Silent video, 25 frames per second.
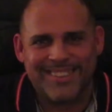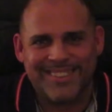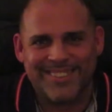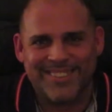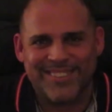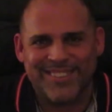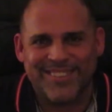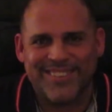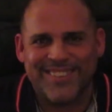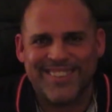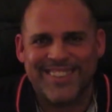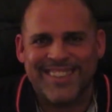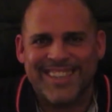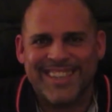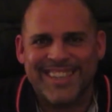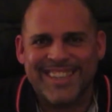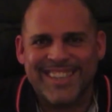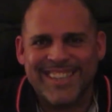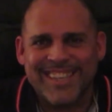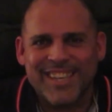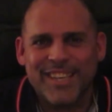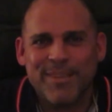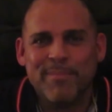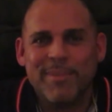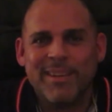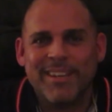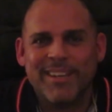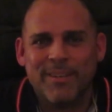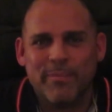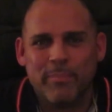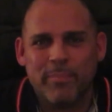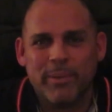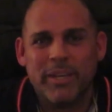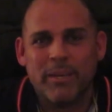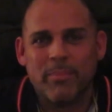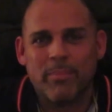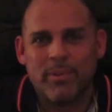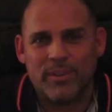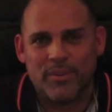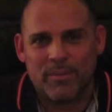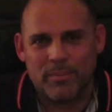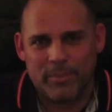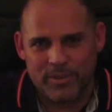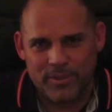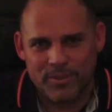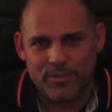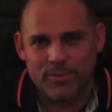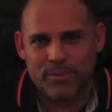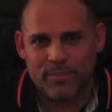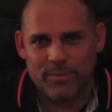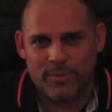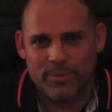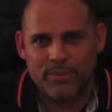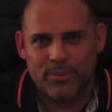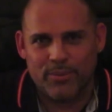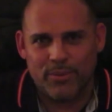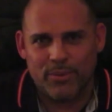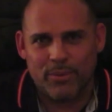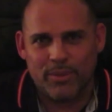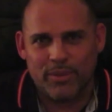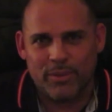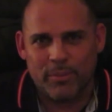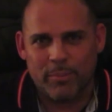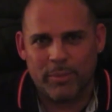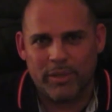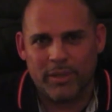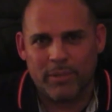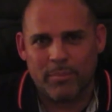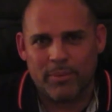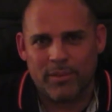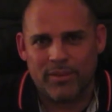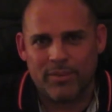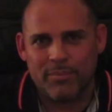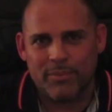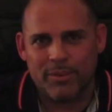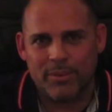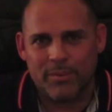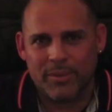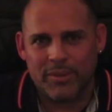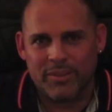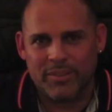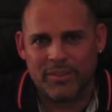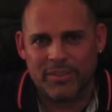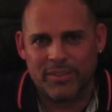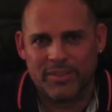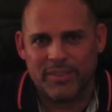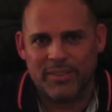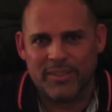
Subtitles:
You know, he made the peak pyramid. You remember? You know what the peak pyramid was?